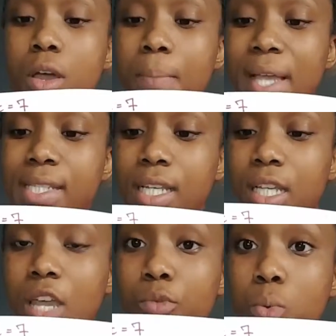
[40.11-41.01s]

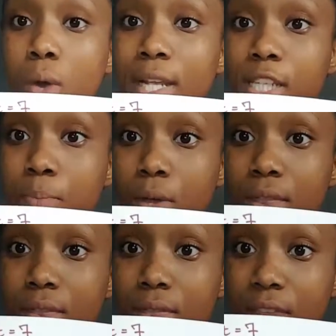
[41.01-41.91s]
Basically, if we wanted to
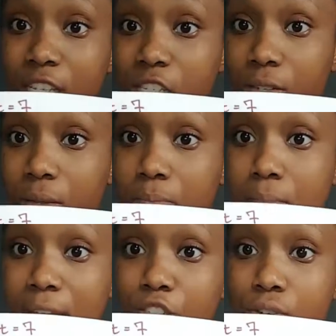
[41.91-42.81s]
put this
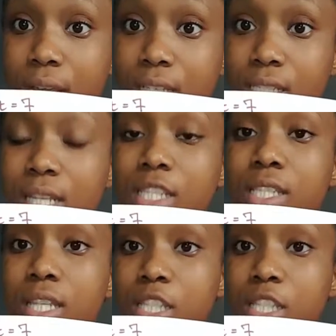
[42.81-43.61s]
matrix, this